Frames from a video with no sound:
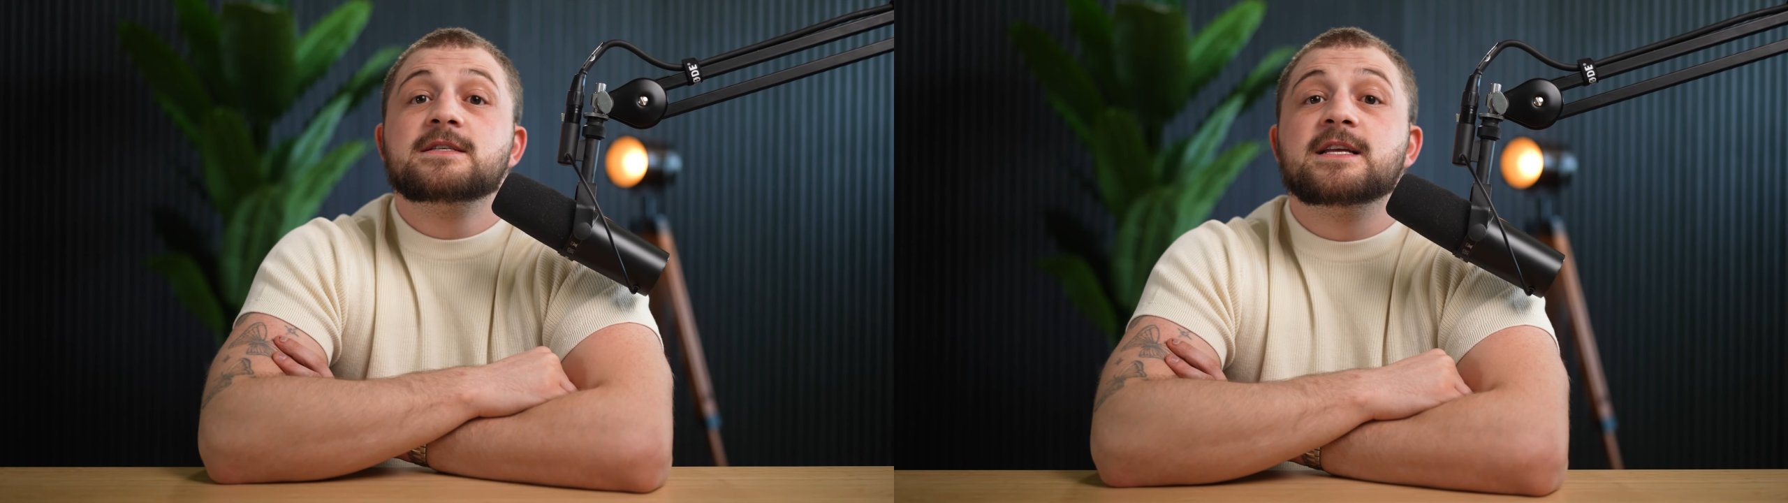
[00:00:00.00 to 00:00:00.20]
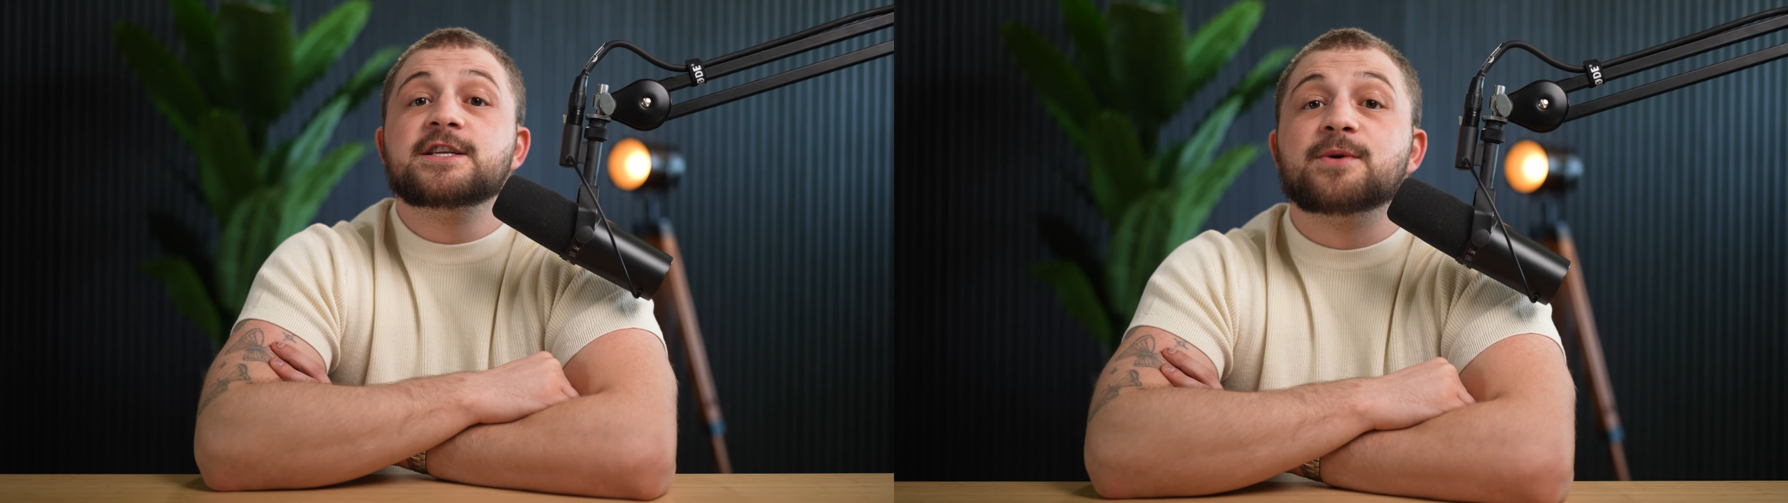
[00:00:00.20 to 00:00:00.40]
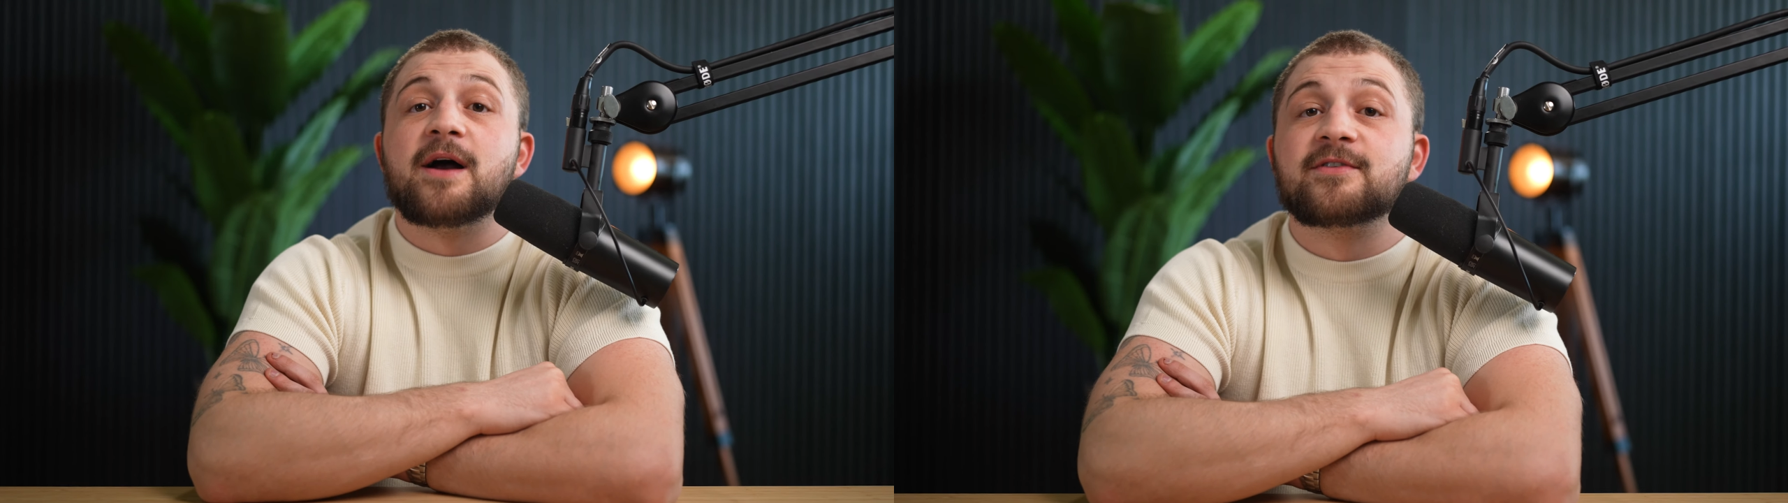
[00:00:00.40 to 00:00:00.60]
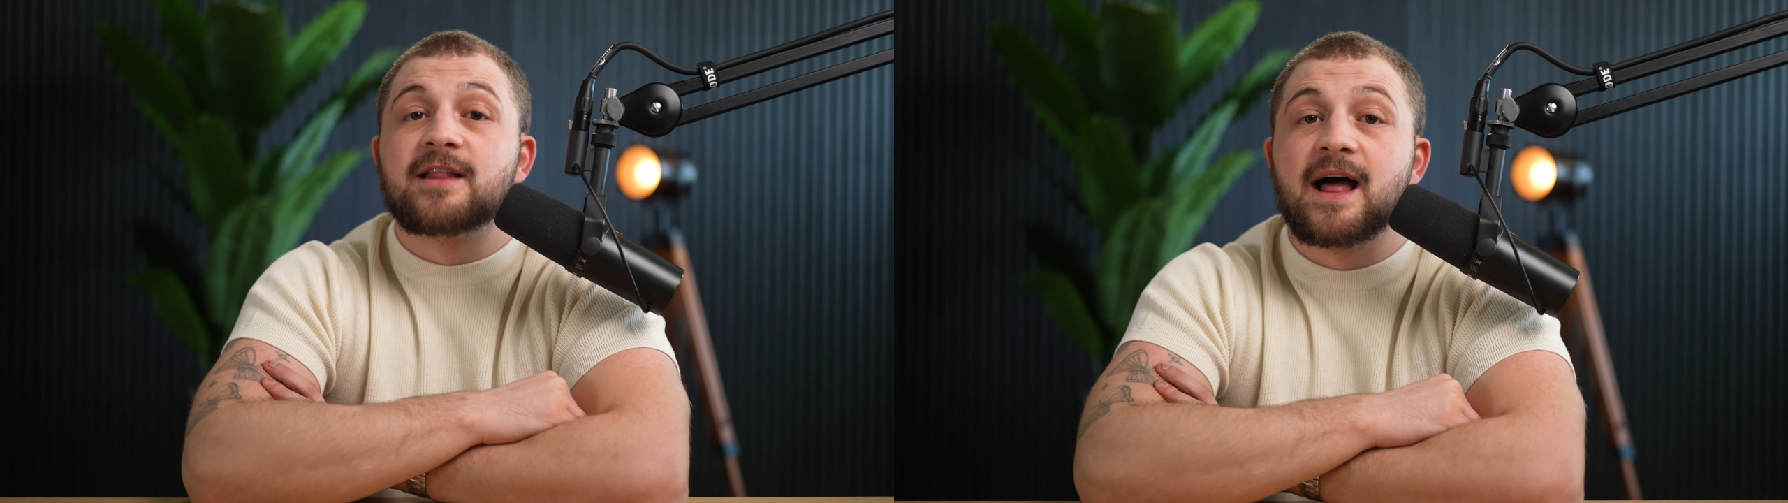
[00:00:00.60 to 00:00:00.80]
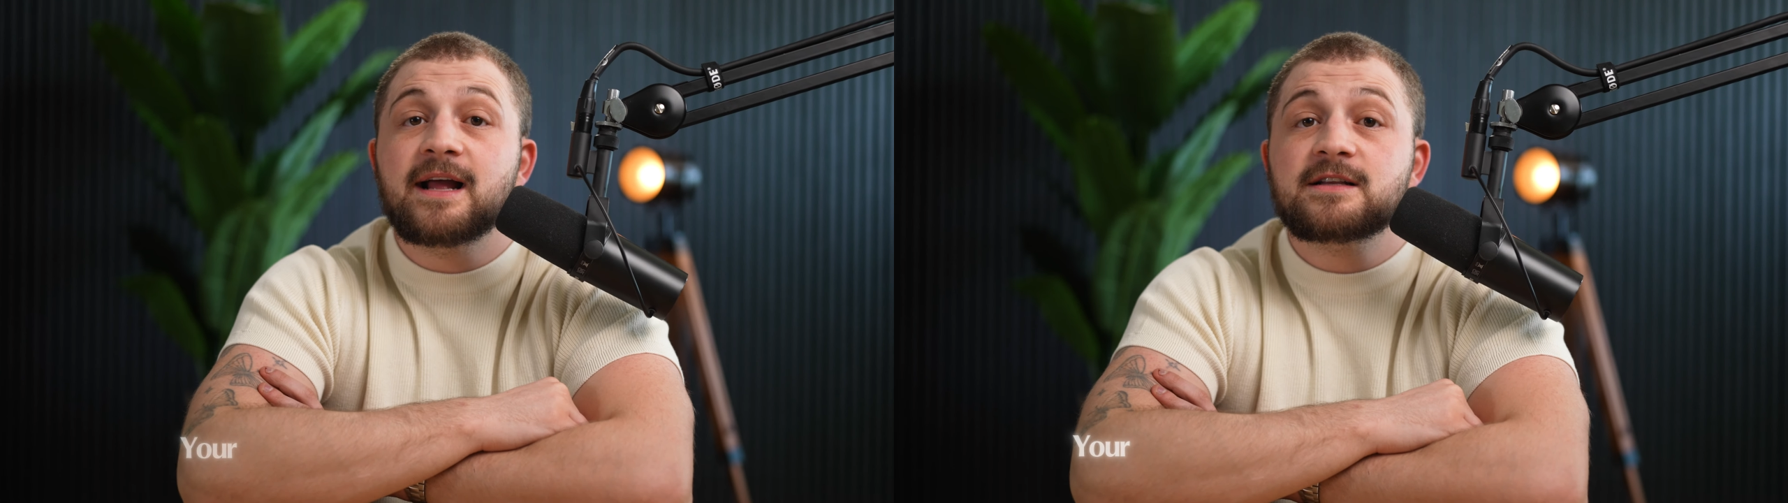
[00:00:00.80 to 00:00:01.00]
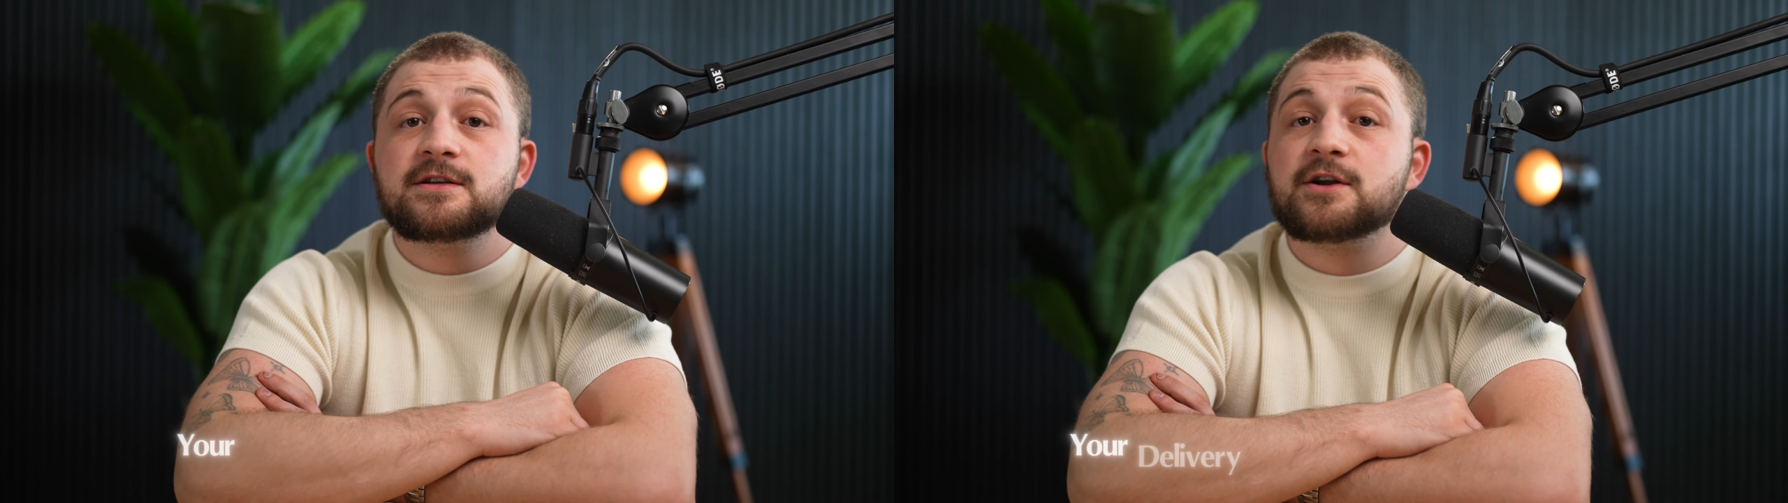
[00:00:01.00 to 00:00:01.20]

since you have clients,